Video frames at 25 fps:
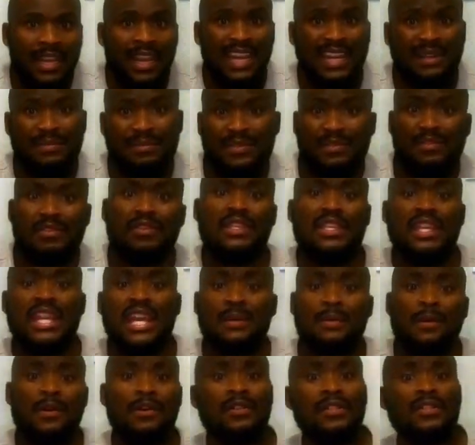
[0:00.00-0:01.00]
I'm thinking
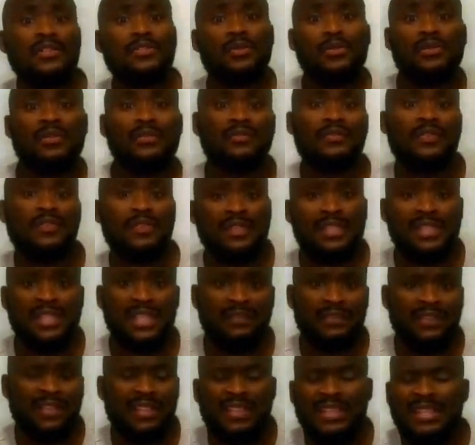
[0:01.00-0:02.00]
about it
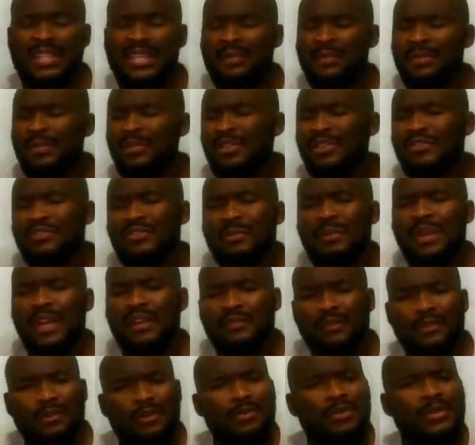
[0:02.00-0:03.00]
24/7 because for me,
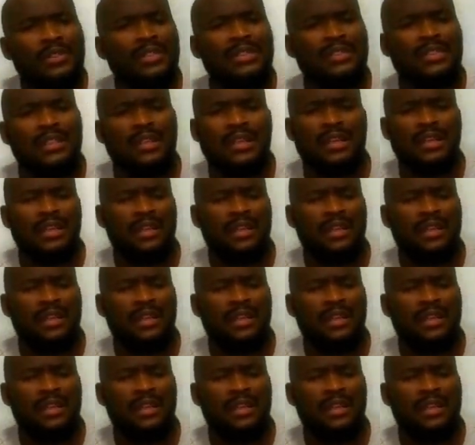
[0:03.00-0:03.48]
I've always